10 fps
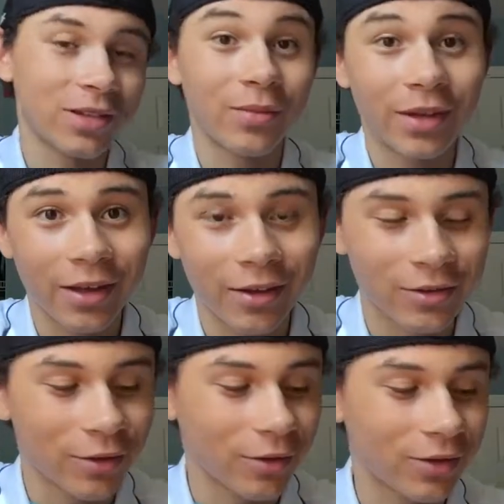I mean, they are
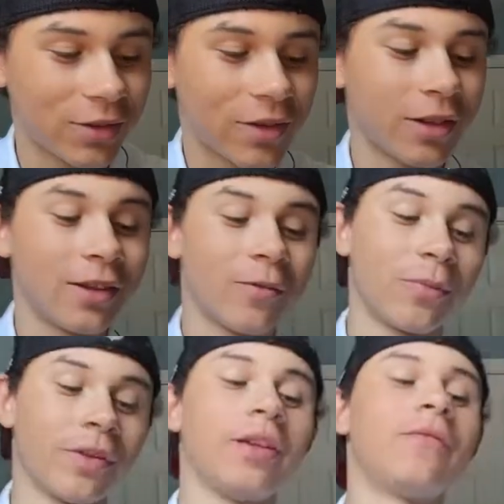turtles, so they live
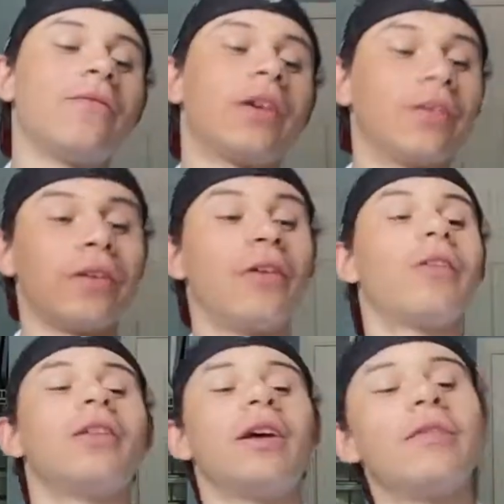a fairly
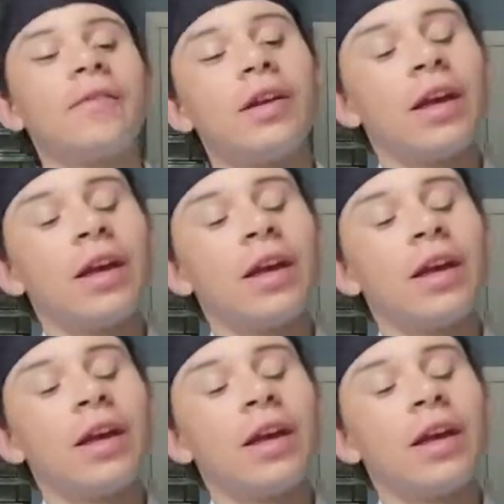long life.